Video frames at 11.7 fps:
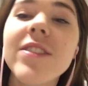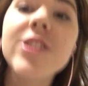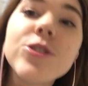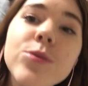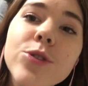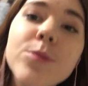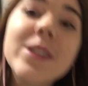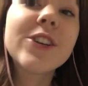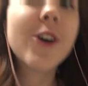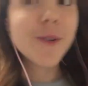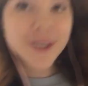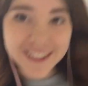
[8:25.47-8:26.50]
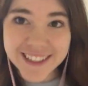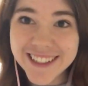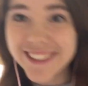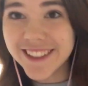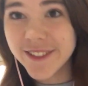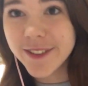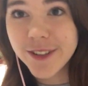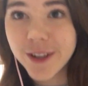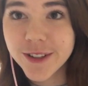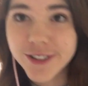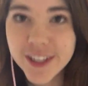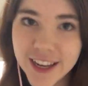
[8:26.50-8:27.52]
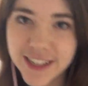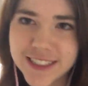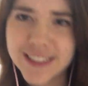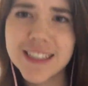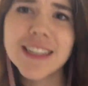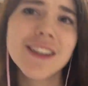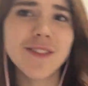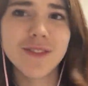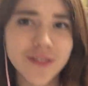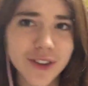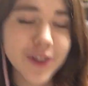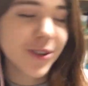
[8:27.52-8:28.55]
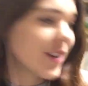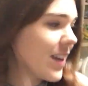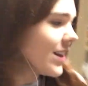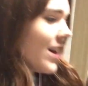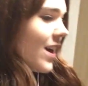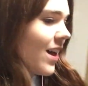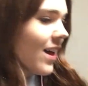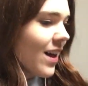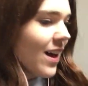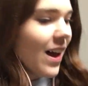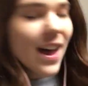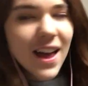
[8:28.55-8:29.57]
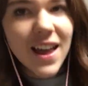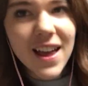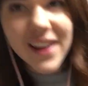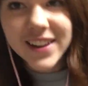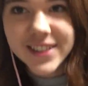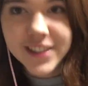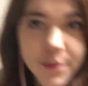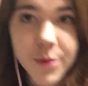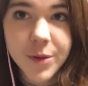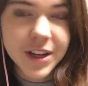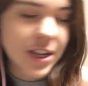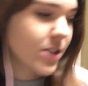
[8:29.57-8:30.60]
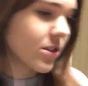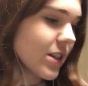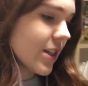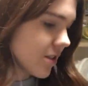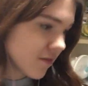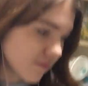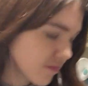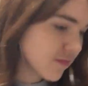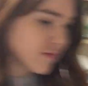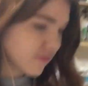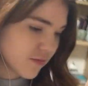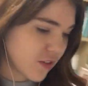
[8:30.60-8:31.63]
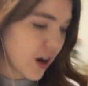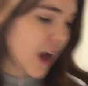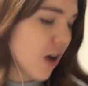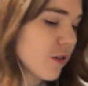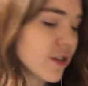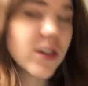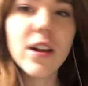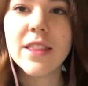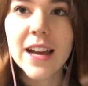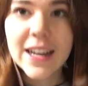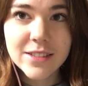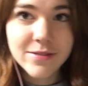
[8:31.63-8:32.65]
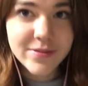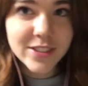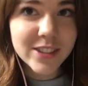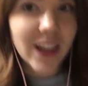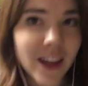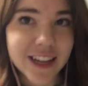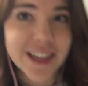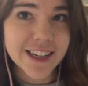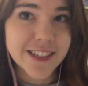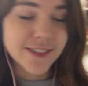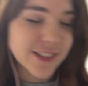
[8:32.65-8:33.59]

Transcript: of this room and go eat. I'm so excited to eat food. because I've been working like for hours on that study and